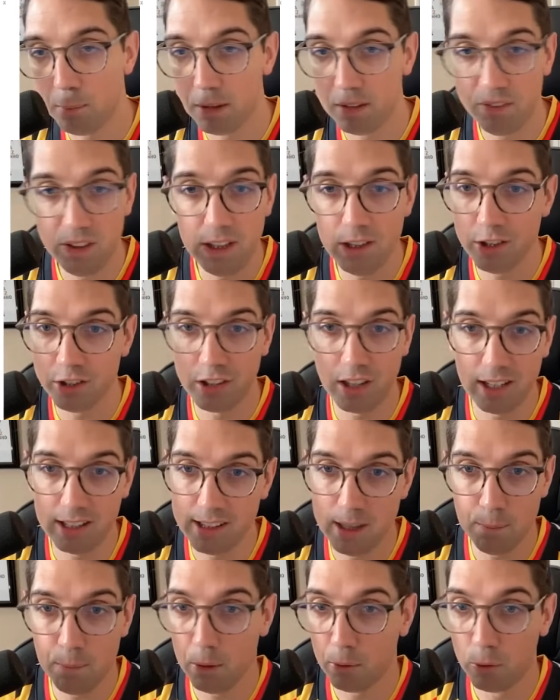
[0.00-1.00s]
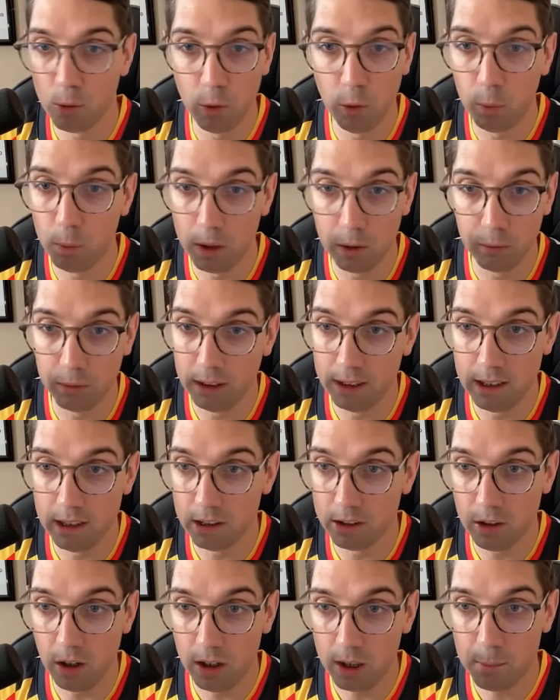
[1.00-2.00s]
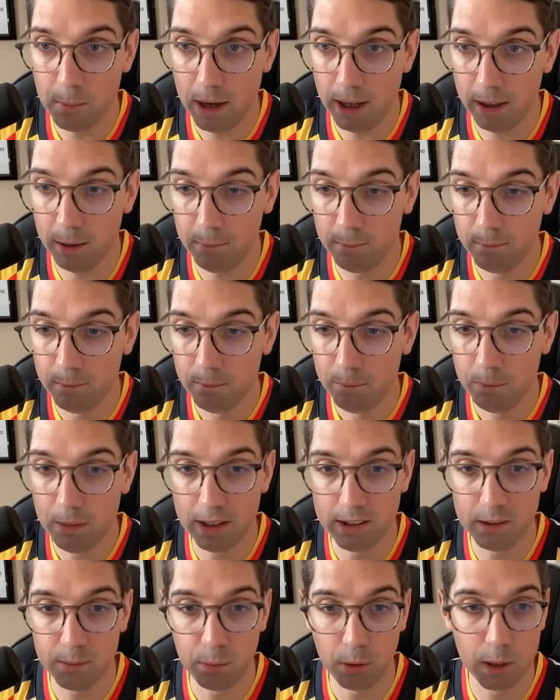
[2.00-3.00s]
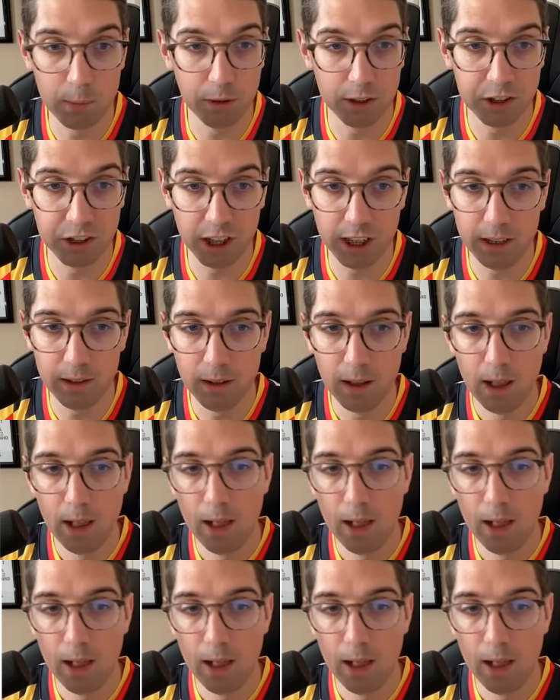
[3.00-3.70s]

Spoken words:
But if he just can accept that renewal, we don't really need to talk about him. That's pretty much it.